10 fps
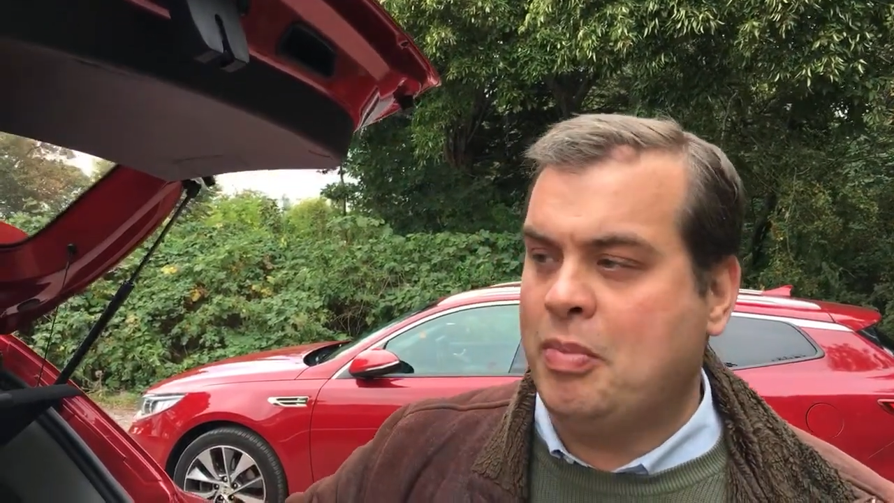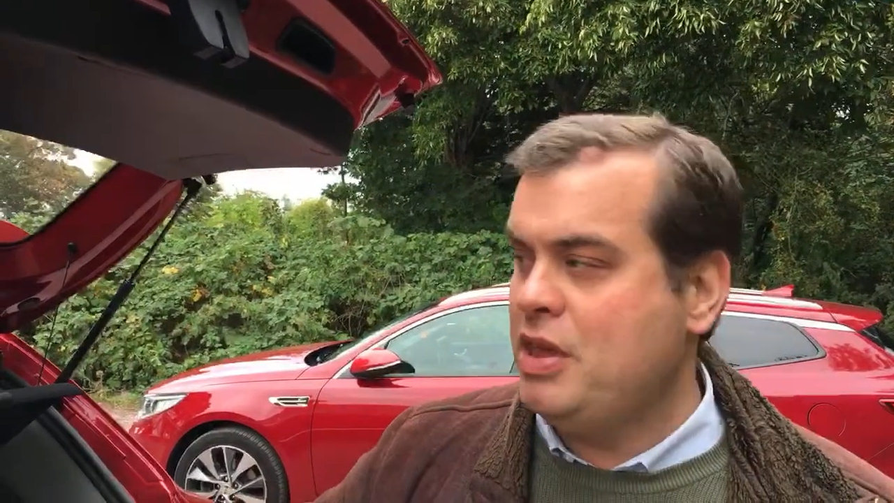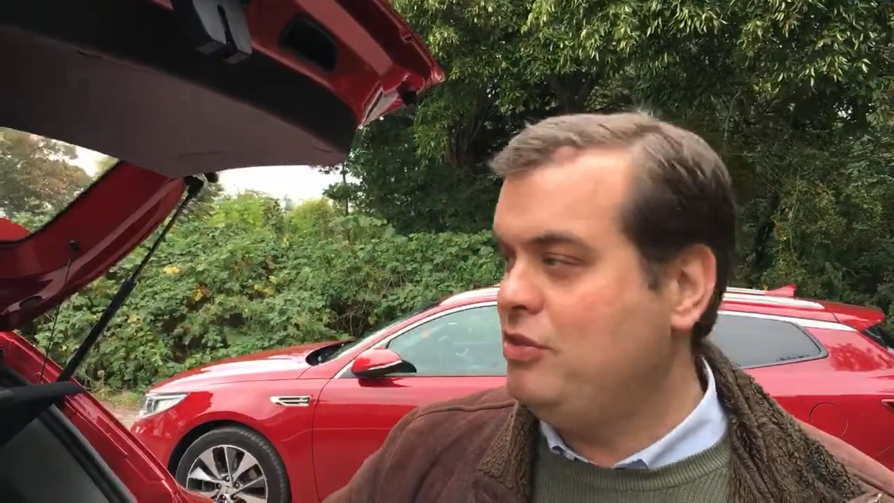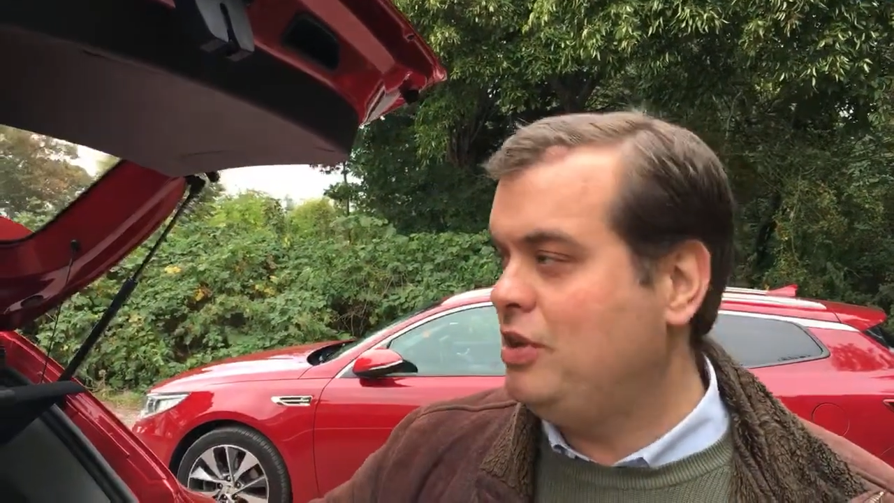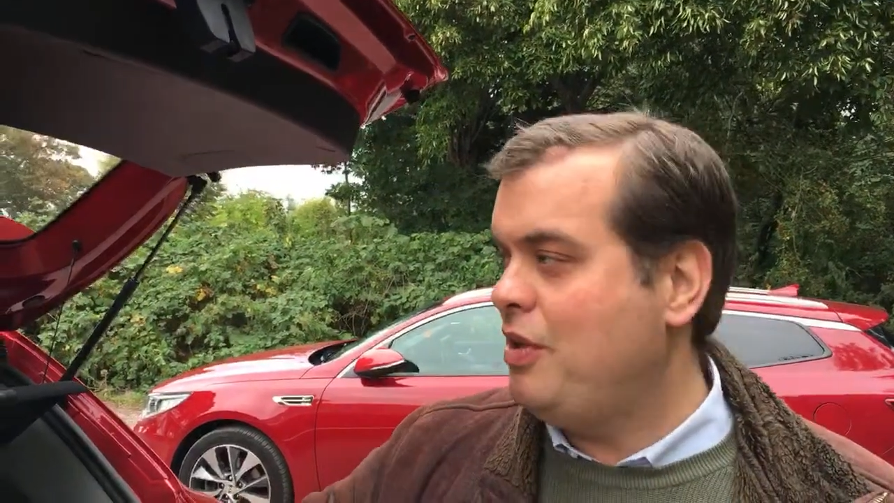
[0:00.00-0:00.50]
But
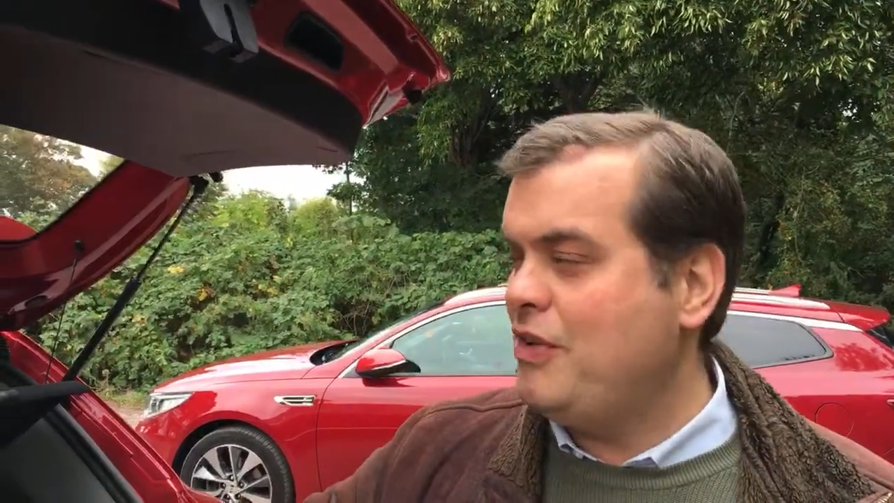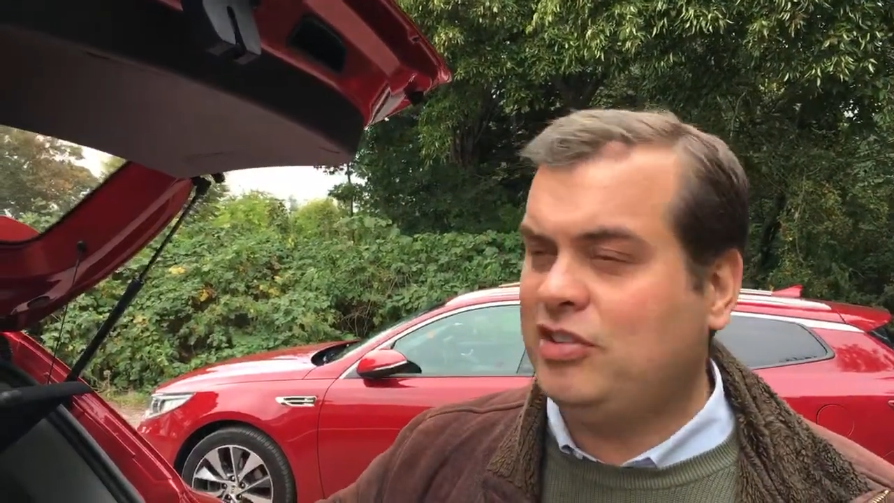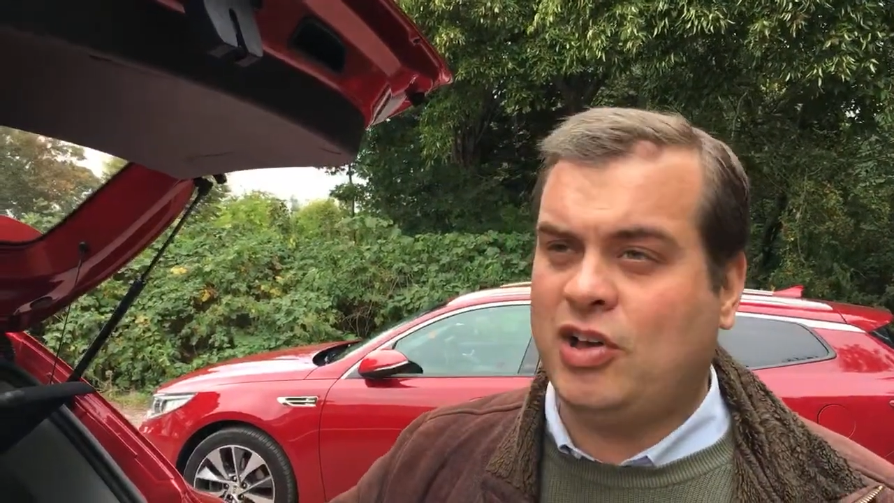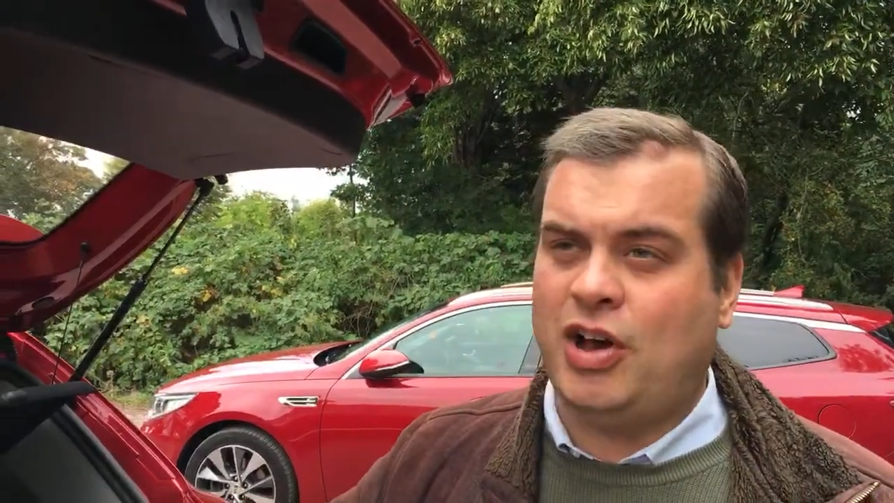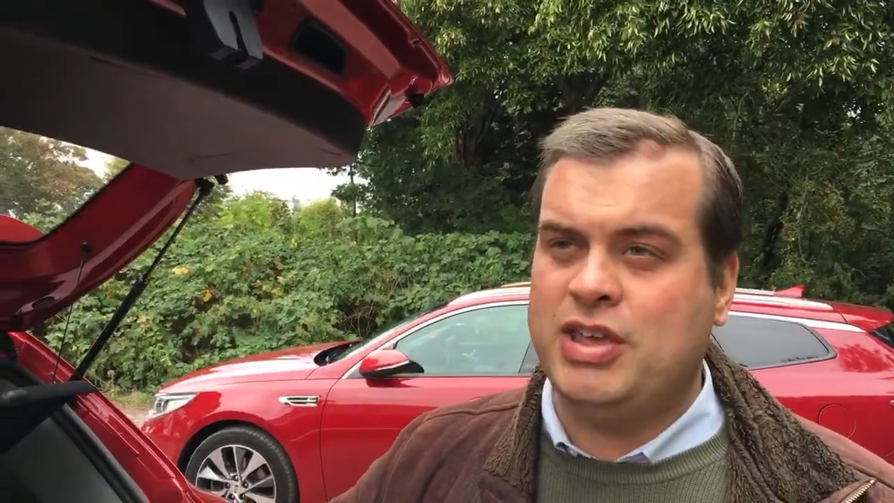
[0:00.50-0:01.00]
in this
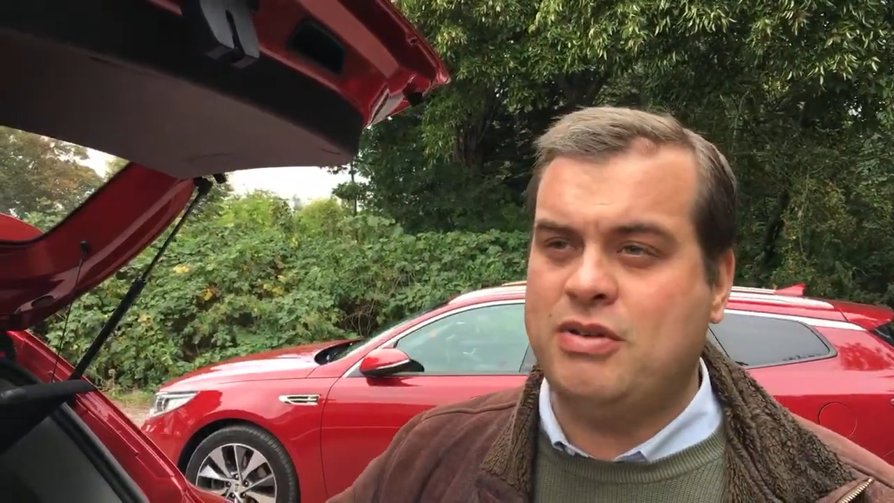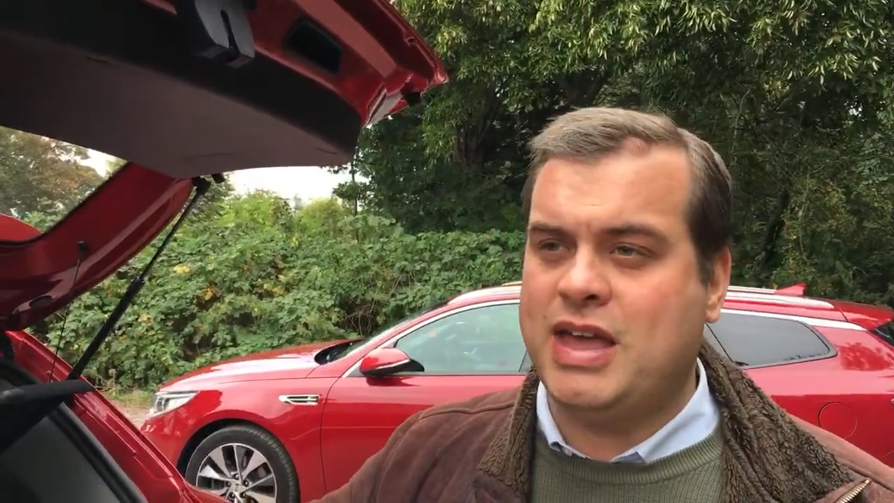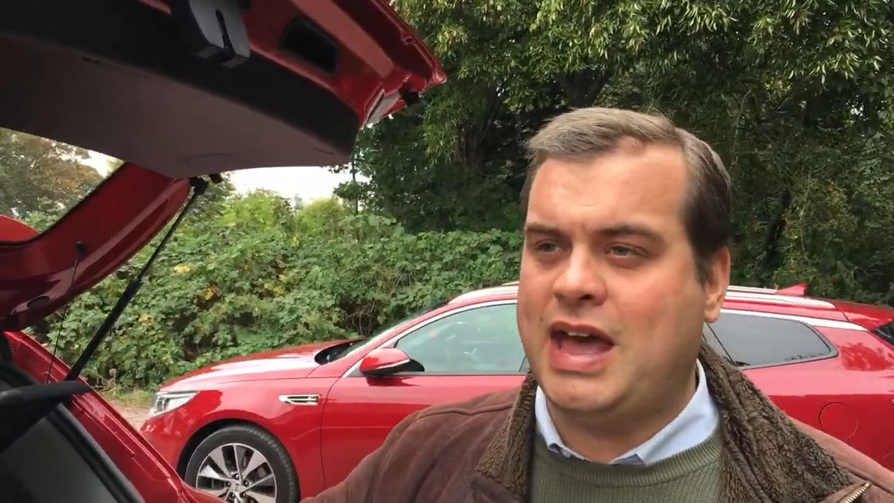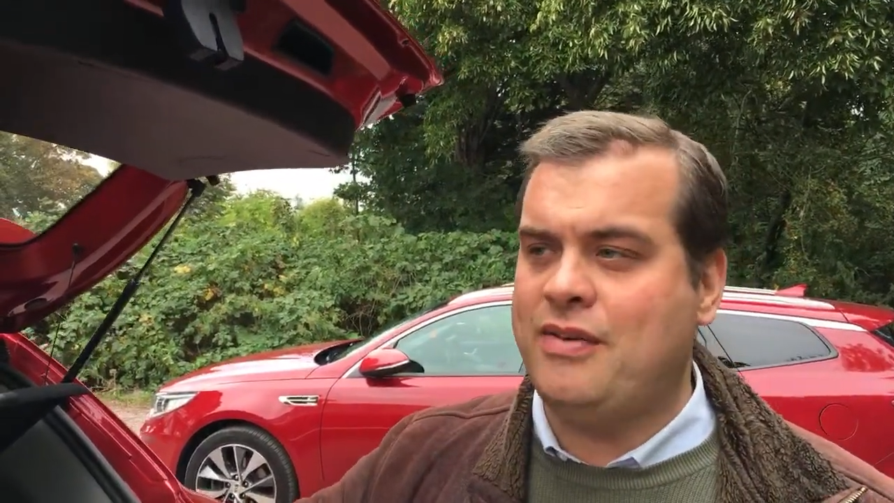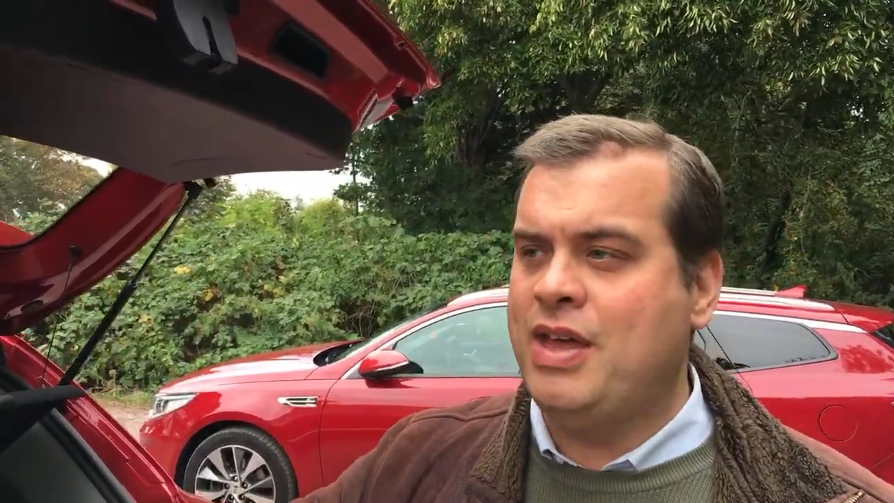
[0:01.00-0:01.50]
car, you
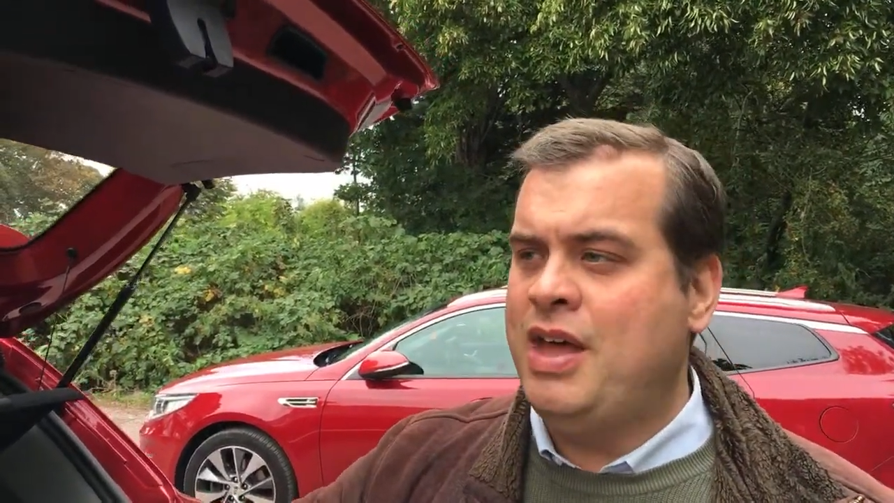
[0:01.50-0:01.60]
get